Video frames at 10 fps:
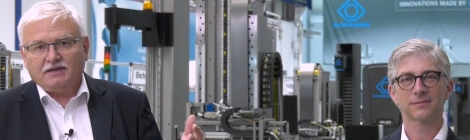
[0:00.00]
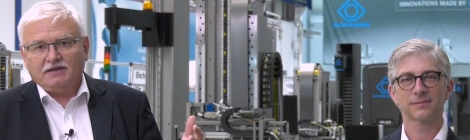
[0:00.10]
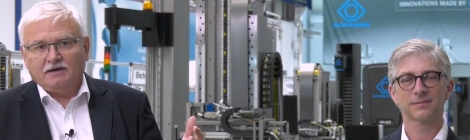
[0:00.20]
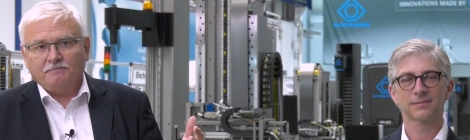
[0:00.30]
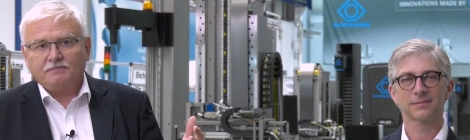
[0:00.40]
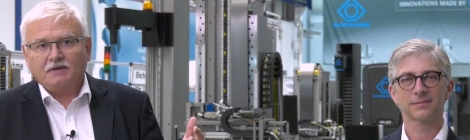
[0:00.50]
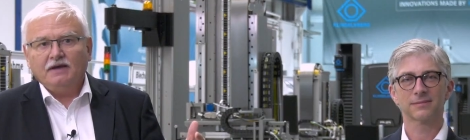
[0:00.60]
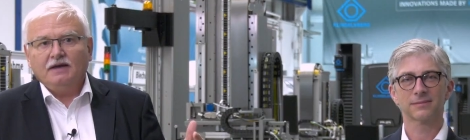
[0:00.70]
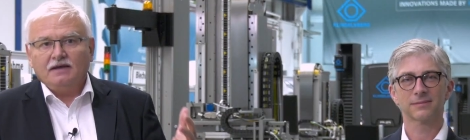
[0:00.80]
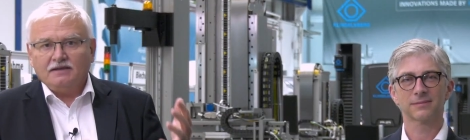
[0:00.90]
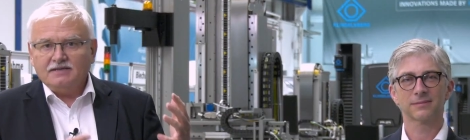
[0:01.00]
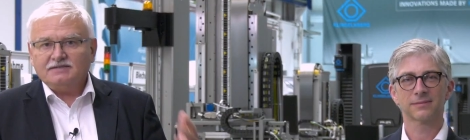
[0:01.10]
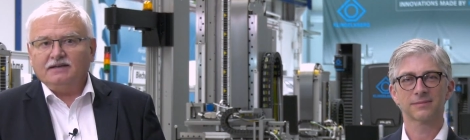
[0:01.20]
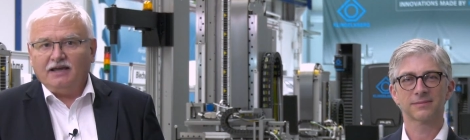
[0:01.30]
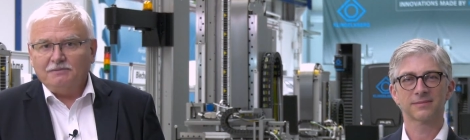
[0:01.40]
Speaker 1: the gear.
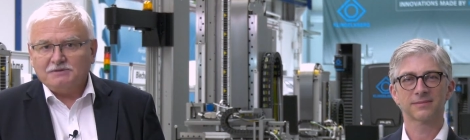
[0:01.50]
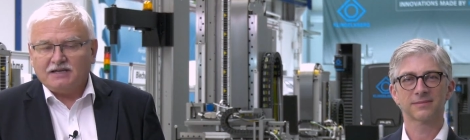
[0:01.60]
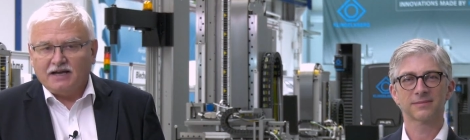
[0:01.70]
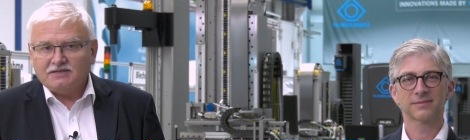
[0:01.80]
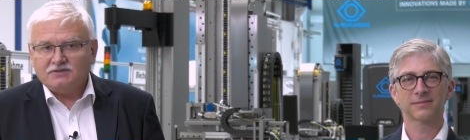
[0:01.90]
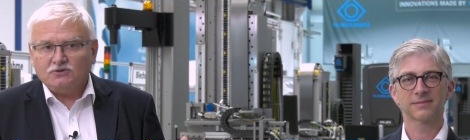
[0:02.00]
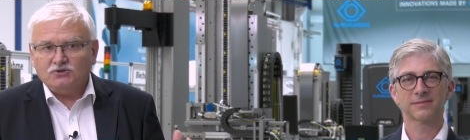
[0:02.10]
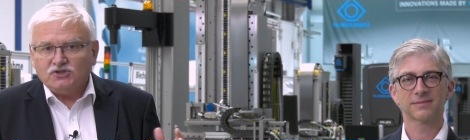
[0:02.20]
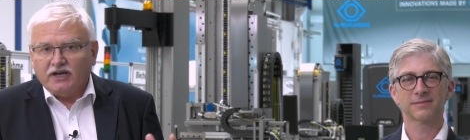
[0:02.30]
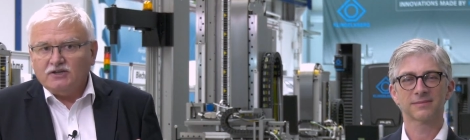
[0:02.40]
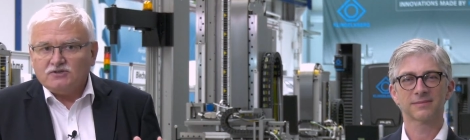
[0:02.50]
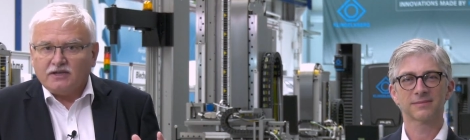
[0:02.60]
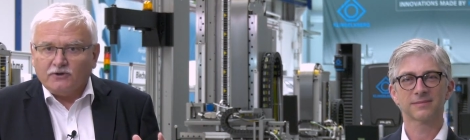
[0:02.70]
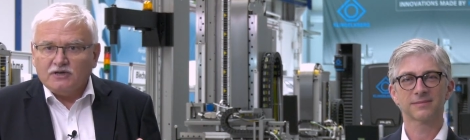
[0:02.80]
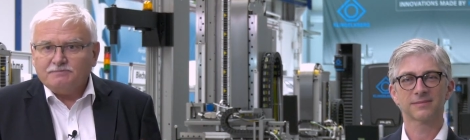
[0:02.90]
This enables us to change
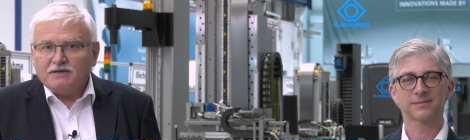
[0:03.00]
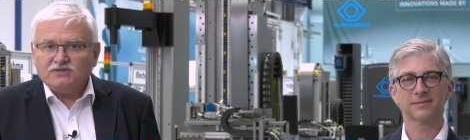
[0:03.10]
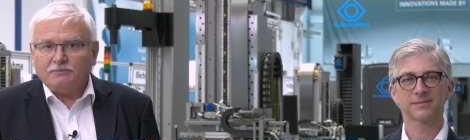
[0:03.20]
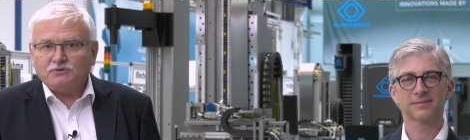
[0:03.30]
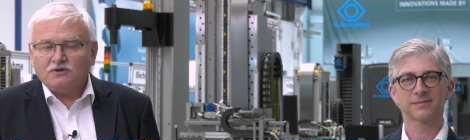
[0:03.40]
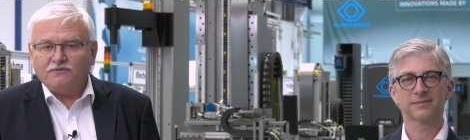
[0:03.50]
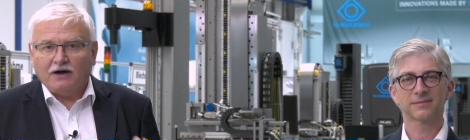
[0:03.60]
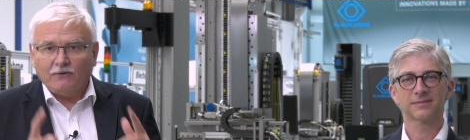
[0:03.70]
the noise perception of